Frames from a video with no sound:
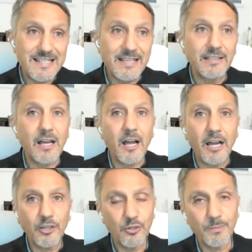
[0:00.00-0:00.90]

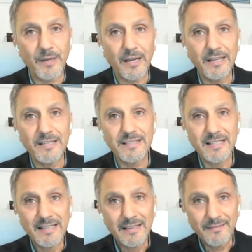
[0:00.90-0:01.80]
still
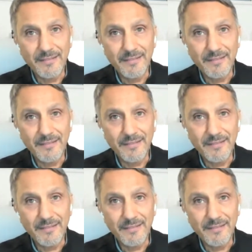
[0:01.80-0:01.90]
occupies